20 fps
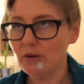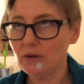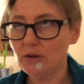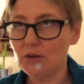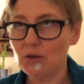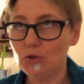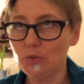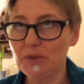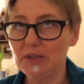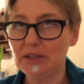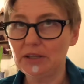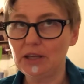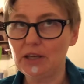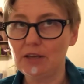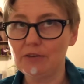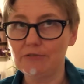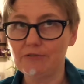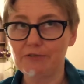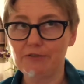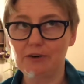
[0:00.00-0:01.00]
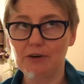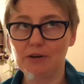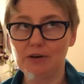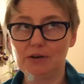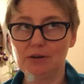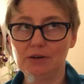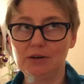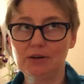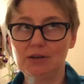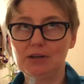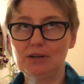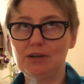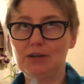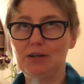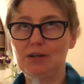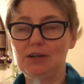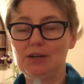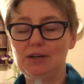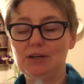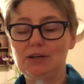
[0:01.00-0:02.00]
you believe
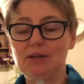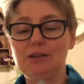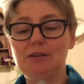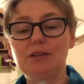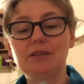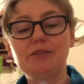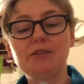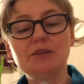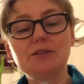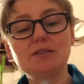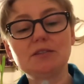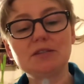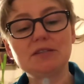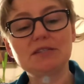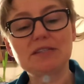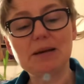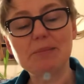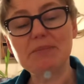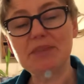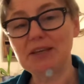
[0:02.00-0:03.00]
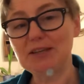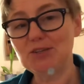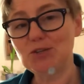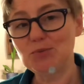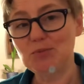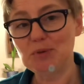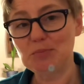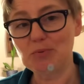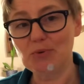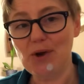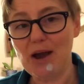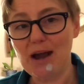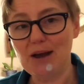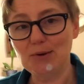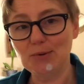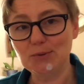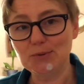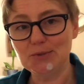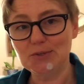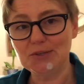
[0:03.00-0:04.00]
that this is something to be
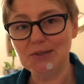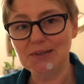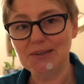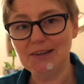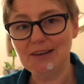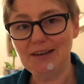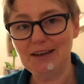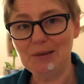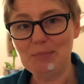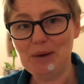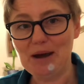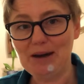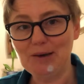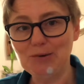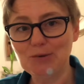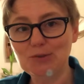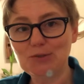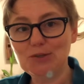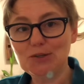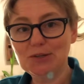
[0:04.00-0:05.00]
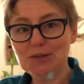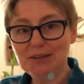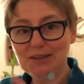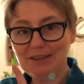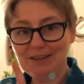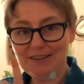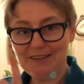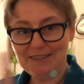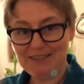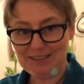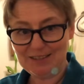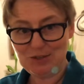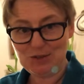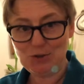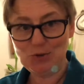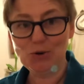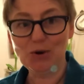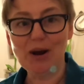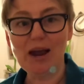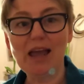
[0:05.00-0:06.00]
proud about, that
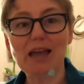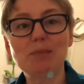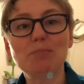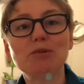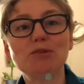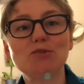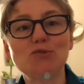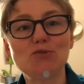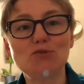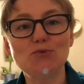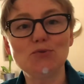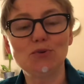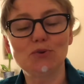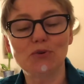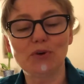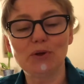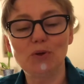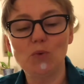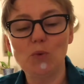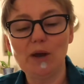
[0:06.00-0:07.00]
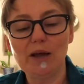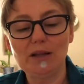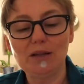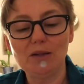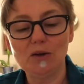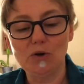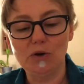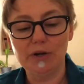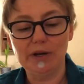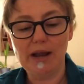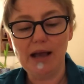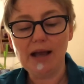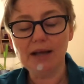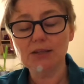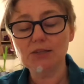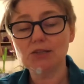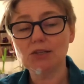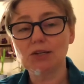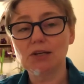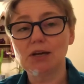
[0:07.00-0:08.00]
you are able to shoot real well or
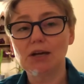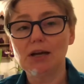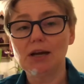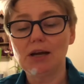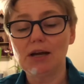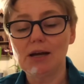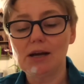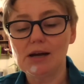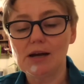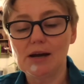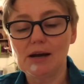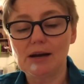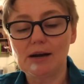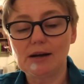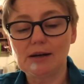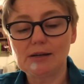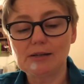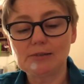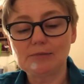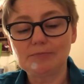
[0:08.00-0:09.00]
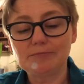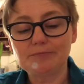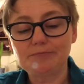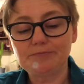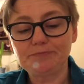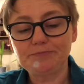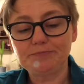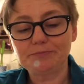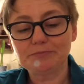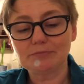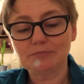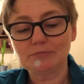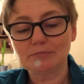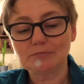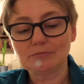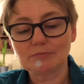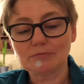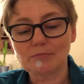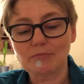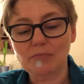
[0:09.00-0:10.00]
not.
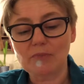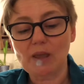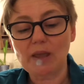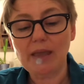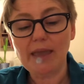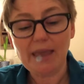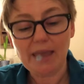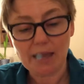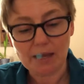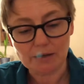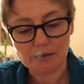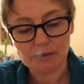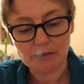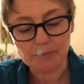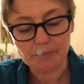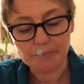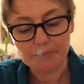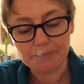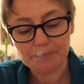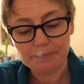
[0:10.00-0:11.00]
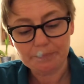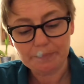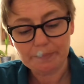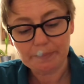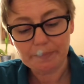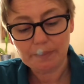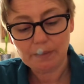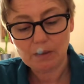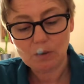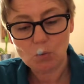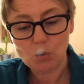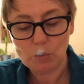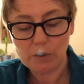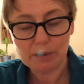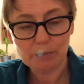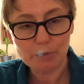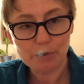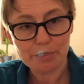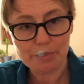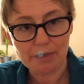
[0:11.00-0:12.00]
And one
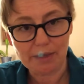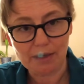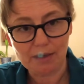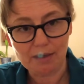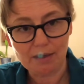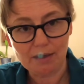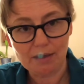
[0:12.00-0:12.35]
more thing,